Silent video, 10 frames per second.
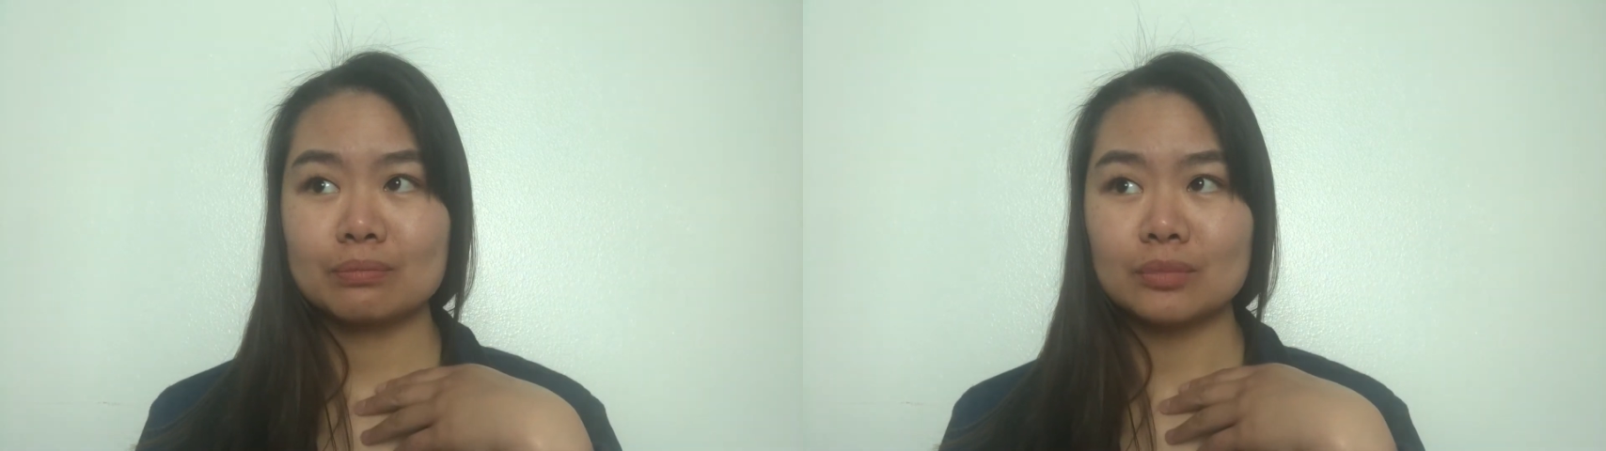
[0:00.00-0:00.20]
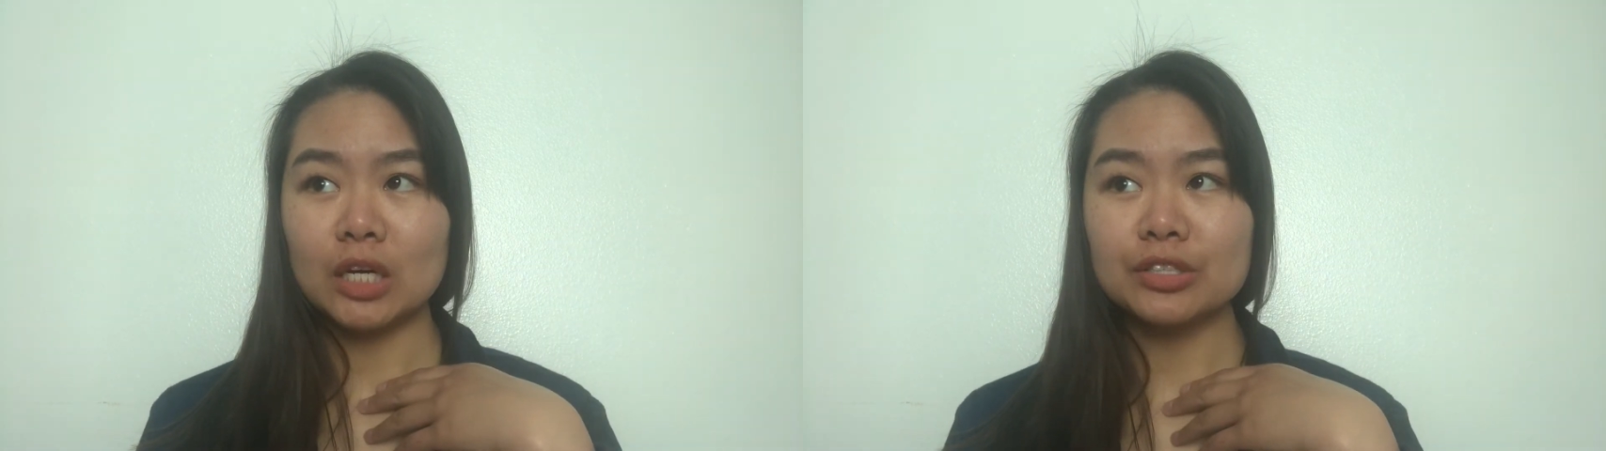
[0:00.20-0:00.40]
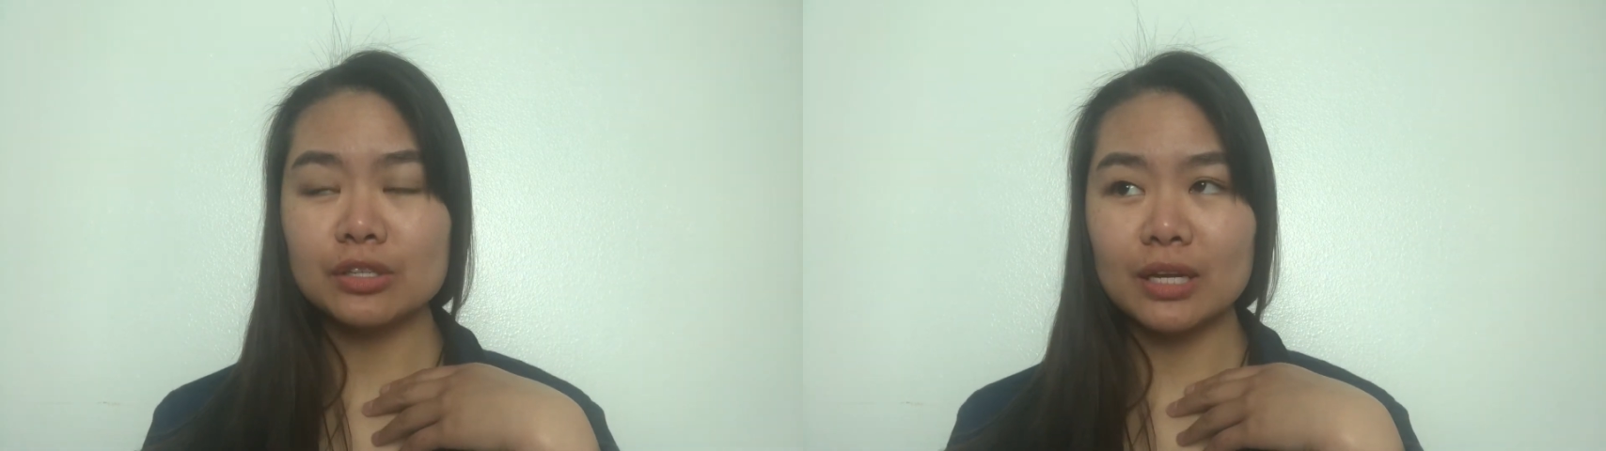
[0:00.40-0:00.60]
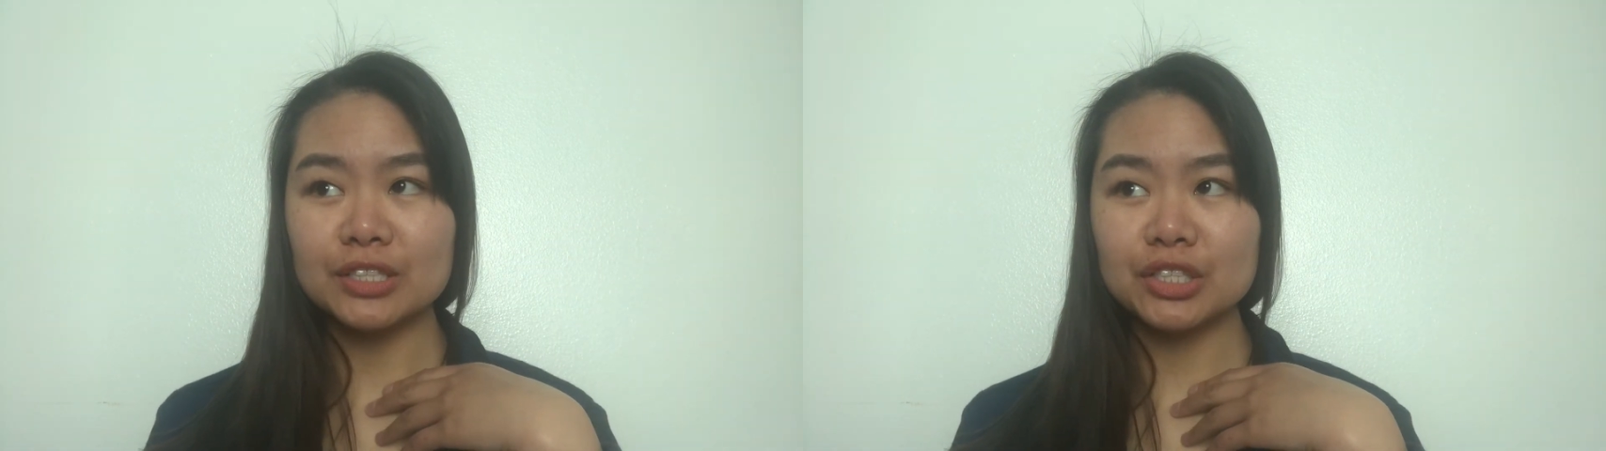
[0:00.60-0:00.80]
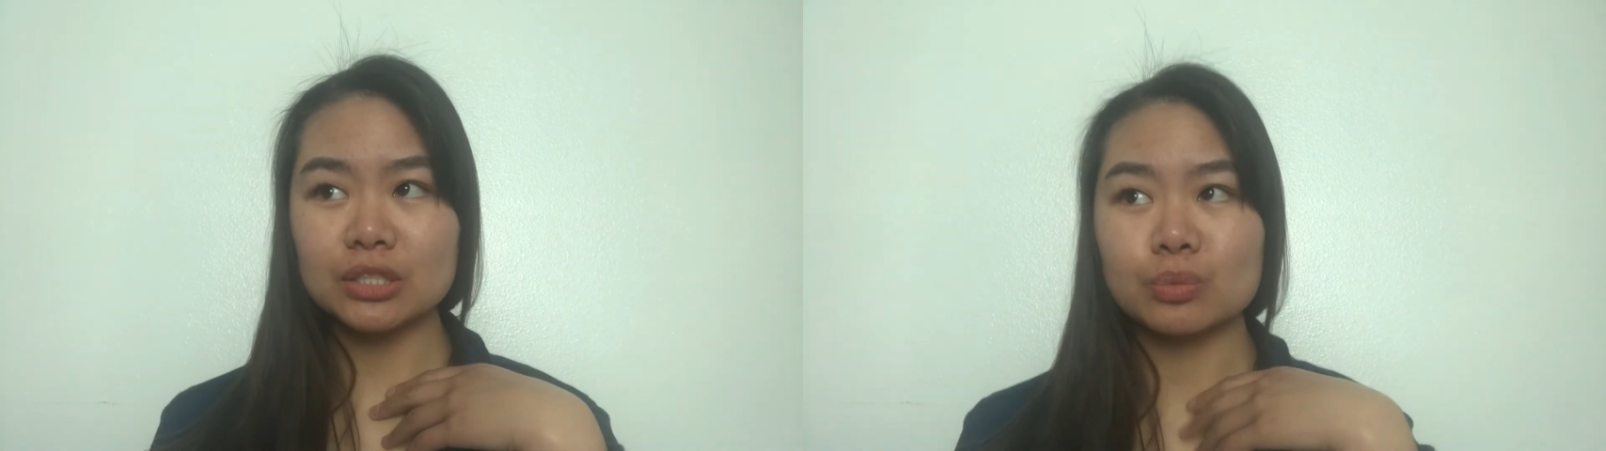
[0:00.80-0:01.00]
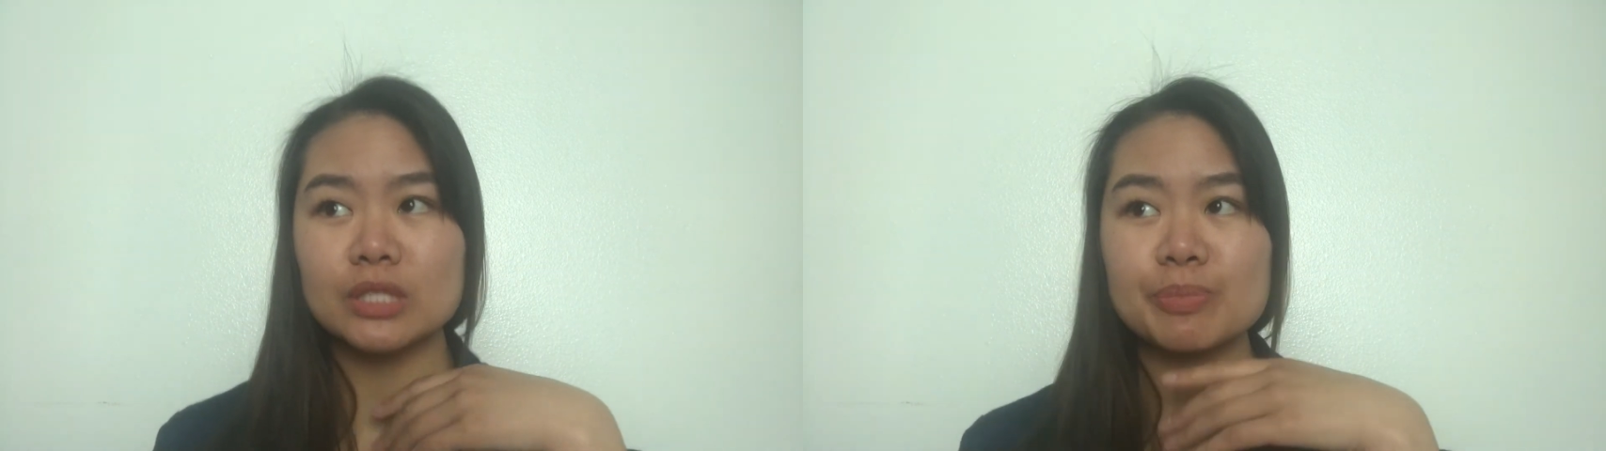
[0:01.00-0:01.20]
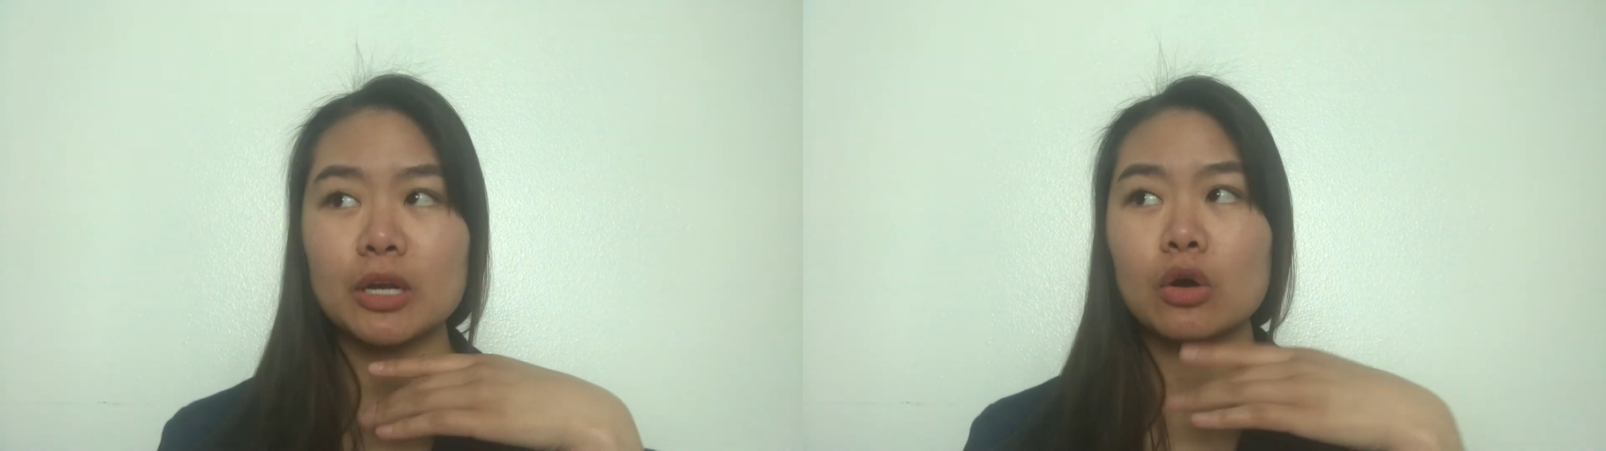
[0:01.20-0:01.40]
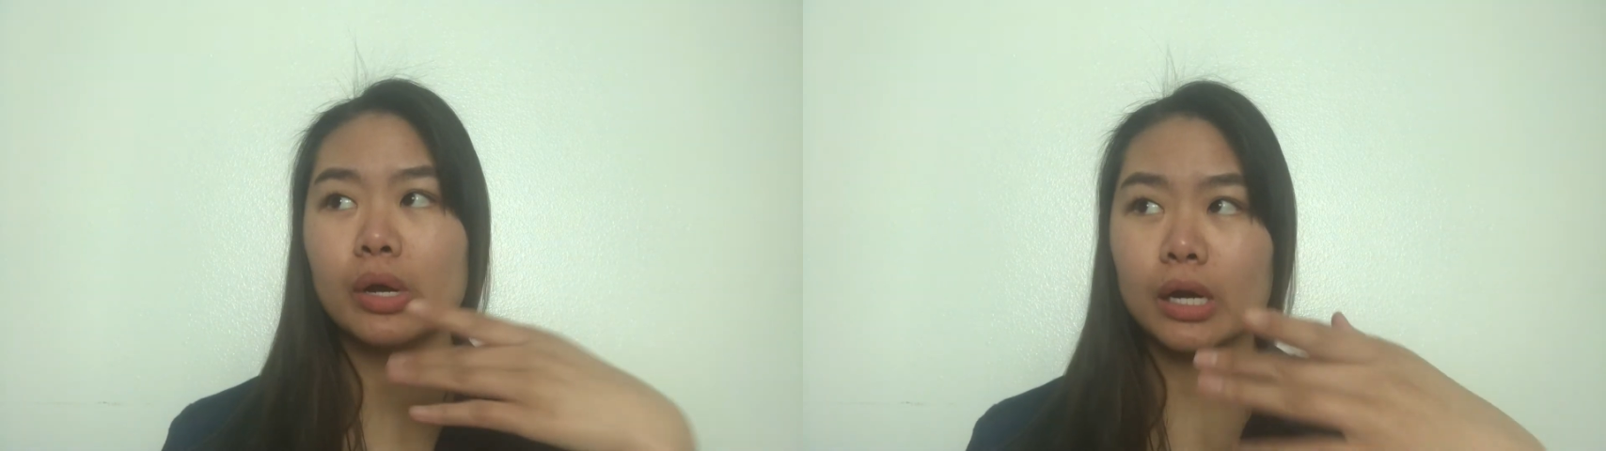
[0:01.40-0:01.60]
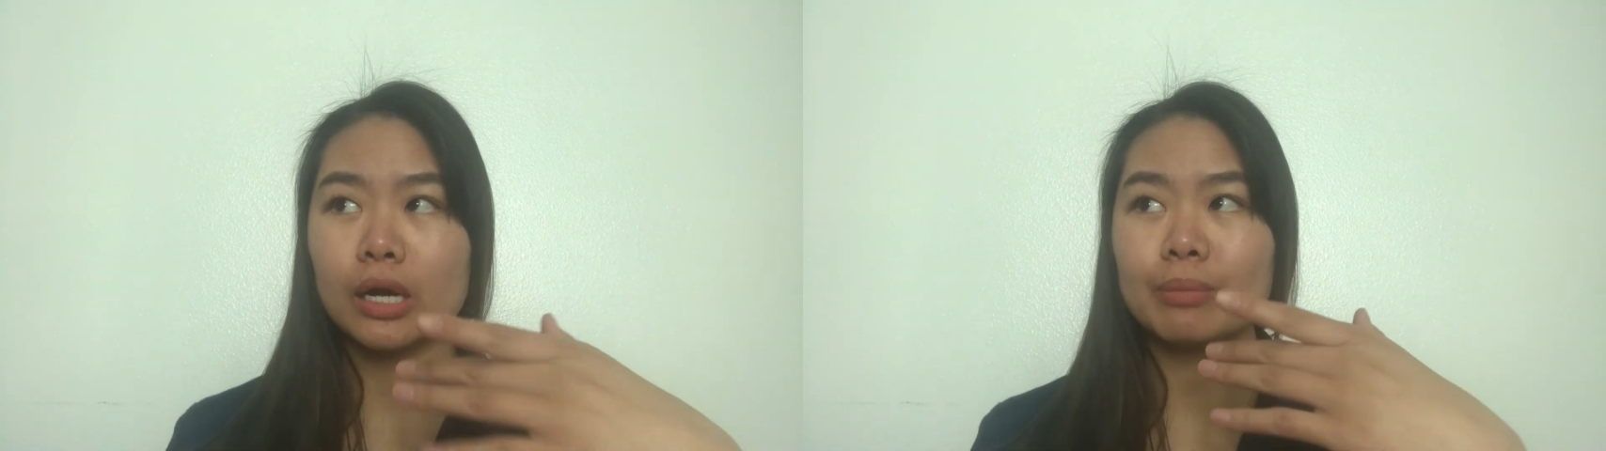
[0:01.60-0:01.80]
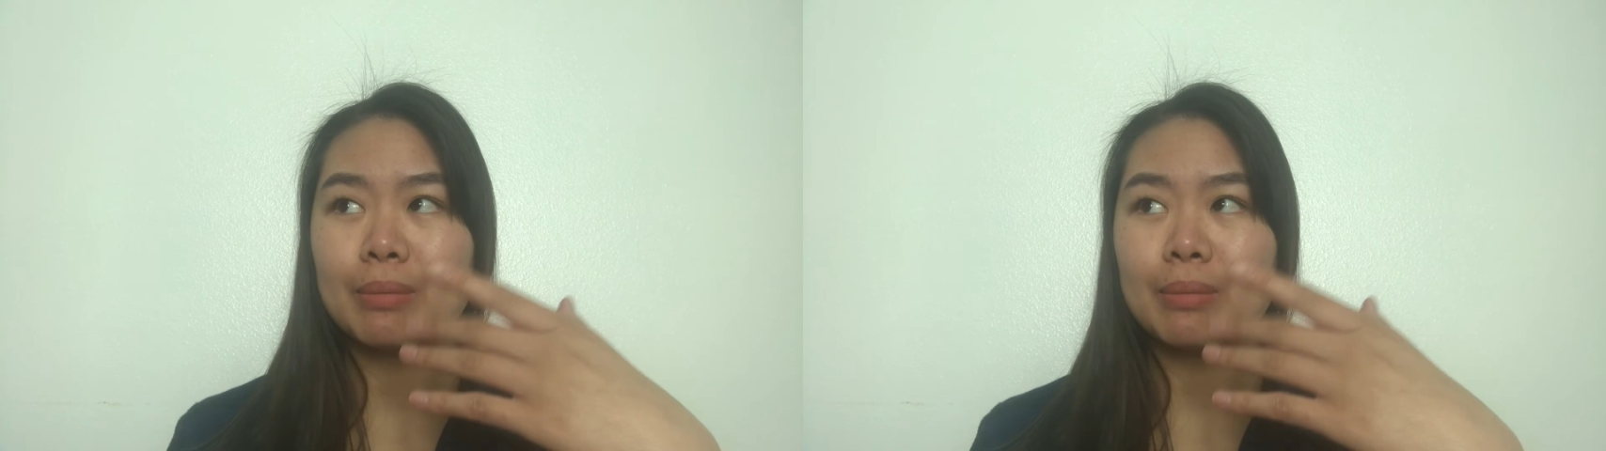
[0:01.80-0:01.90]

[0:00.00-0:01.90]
So that's just what's been going on in my